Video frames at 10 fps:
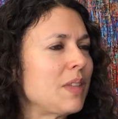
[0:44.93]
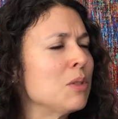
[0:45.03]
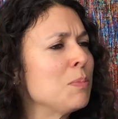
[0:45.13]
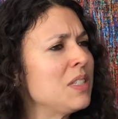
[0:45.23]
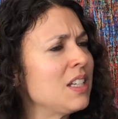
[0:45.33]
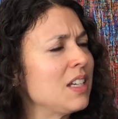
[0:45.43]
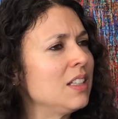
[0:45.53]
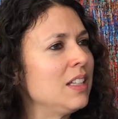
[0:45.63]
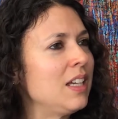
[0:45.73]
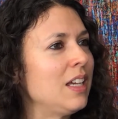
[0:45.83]
was
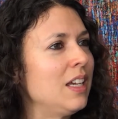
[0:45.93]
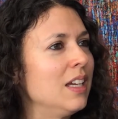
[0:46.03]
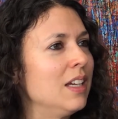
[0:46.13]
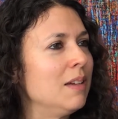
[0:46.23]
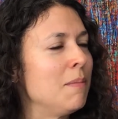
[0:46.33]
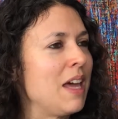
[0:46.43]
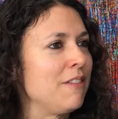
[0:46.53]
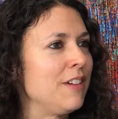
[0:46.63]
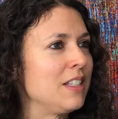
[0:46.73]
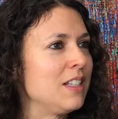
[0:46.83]
particularly
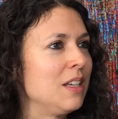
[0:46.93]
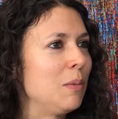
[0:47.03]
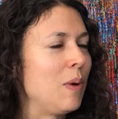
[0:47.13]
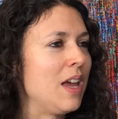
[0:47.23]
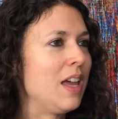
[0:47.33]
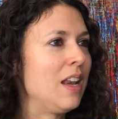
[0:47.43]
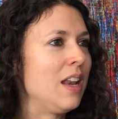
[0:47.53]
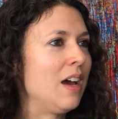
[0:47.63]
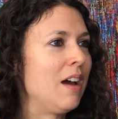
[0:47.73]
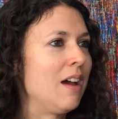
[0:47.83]
manifested
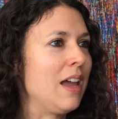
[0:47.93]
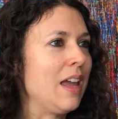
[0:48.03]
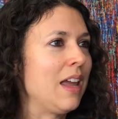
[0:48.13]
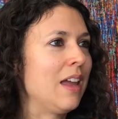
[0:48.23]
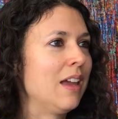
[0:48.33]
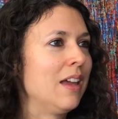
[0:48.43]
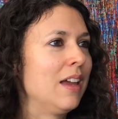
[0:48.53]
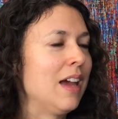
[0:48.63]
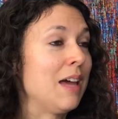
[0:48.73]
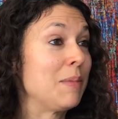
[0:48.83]
when I
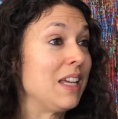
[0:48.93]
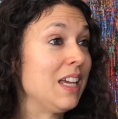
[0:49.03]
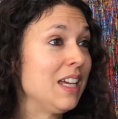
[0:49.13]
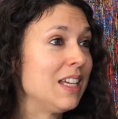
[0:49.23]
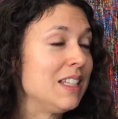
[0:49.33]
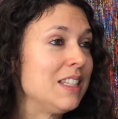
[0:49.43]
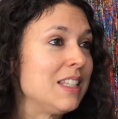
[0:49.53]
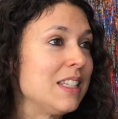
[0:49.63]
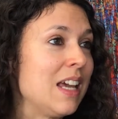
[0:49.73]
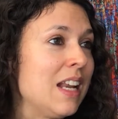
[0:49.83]
had my
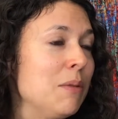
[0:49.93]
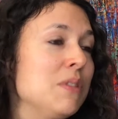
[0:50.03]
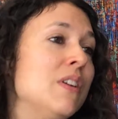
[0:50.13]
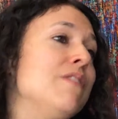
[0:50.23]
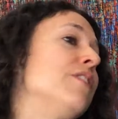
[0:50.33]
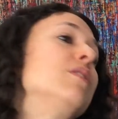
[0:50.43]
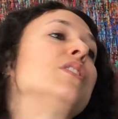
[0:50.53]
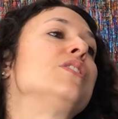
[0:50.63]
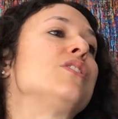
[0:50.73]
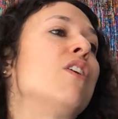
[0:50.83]
kids and I was very
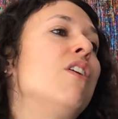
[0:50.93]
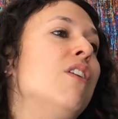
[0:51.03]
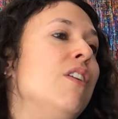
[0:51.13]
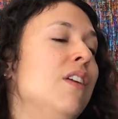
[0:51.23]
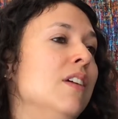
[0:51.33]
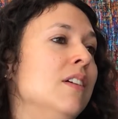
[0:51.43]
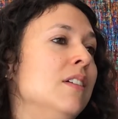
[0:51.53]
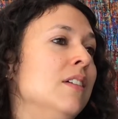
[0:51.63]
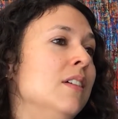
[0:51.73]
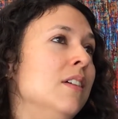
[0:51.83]
focused on
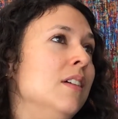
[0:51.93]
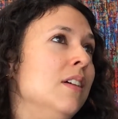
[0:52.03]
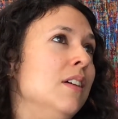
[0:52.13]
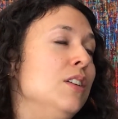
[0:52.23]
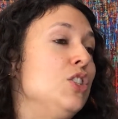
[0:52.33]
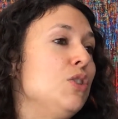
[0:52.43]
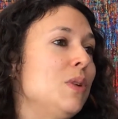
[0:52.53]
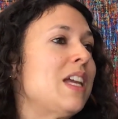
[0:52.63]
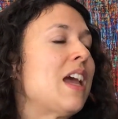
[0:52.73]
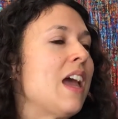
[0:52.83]

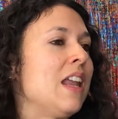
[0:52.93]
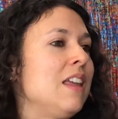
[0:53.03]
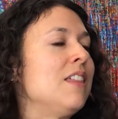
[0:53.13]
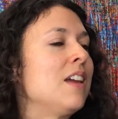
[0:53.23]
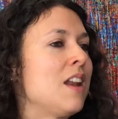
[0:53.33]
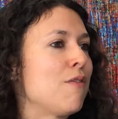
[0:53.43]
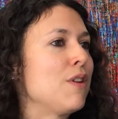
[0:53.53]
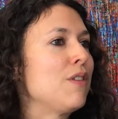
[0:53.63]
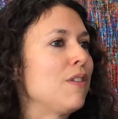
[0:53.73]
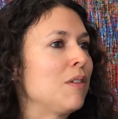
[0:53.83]
doing anything and
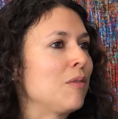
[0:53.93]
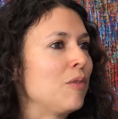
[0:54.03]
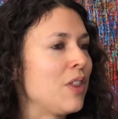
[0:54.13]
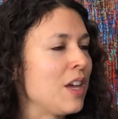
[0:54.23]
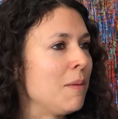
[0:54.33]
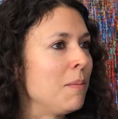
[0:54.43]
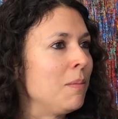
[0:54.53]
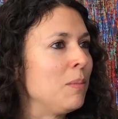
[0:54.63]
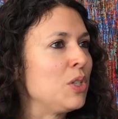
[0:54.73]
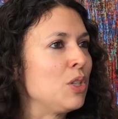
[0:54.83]
everything for them,
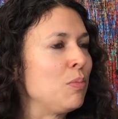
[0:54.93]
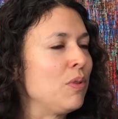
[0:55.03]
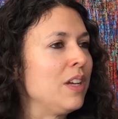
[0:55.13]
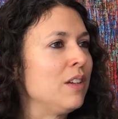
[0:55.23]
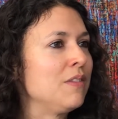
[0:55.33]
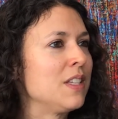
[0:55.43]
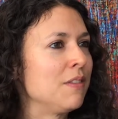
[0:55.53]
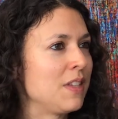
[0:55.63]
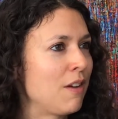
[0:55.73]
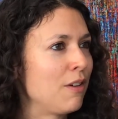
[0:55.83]
but to the point of self
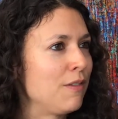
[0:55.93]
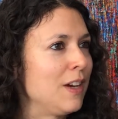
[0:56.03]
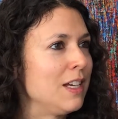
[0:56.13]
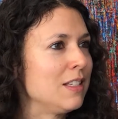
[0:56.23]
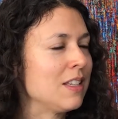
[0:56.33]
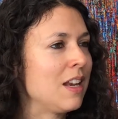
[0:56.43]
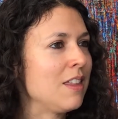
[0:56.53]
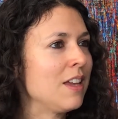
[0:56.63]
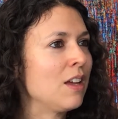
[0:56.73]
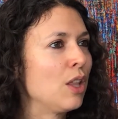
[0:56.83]
sacrifice. And I
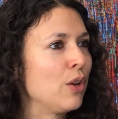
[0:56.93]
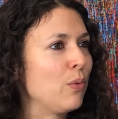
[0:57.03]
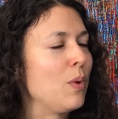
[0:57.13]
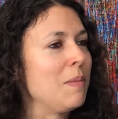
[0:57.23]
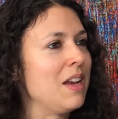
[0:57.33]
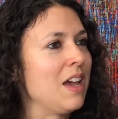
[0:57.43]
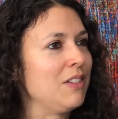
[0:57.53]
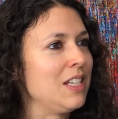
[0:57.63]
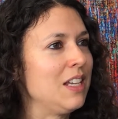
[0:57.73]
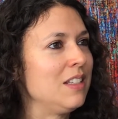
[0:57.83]
think a lot of women have a
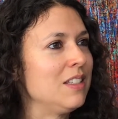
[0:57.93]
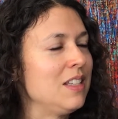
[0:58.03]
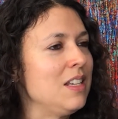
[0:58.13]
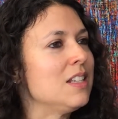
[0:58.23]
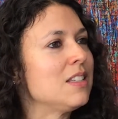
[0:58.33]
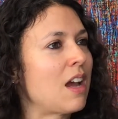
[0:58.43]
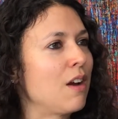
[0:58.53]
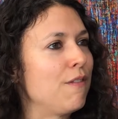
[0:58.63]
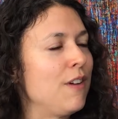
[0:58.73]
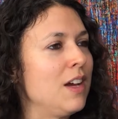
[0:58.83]
tendency to
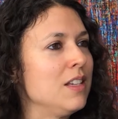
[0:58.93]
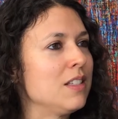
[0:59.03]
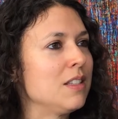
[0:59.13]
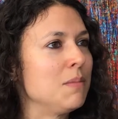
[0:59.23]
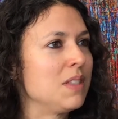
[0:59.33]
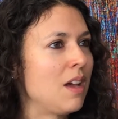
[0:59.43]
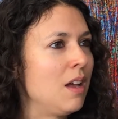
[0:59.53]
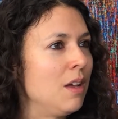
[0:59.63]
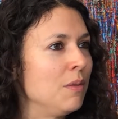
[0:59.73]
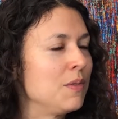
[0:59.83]
sacrifice
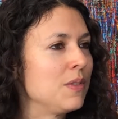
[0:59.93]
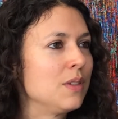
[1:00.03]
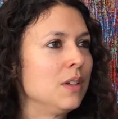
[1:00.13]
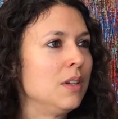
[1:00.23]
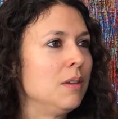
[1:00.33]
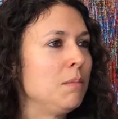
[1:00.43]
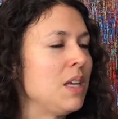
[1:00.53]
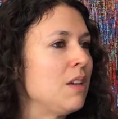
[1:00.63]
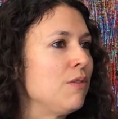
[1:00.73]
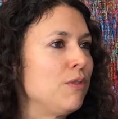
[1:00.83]
themselves,
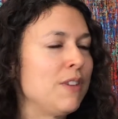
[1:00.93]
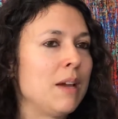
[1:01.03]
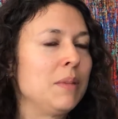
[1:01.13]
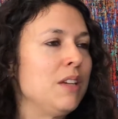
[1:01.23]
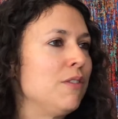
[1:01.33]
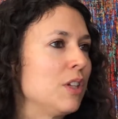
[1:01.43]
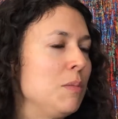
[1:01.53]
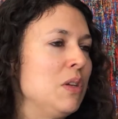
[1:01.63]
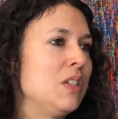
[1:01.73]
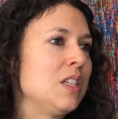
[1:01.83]
be it for family, for
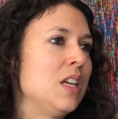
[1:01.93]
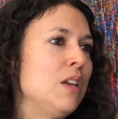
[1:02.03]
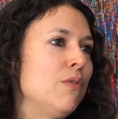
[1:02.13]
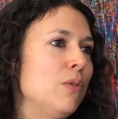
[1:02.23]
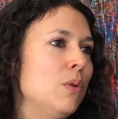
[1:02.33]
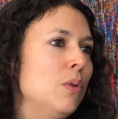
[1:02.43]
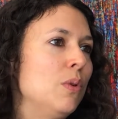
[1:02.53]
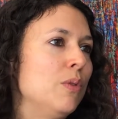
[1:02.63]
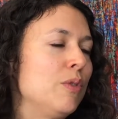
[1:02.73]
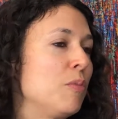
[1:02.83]
community,
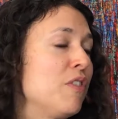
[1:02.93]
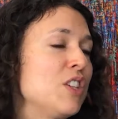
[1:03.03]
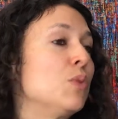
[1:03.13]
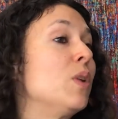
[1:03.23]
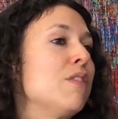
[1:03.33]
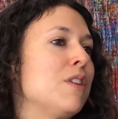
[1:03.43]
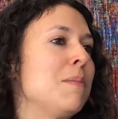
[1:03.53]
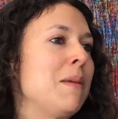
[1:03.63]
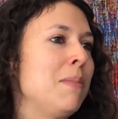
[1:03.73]
for, for profession, whatever it may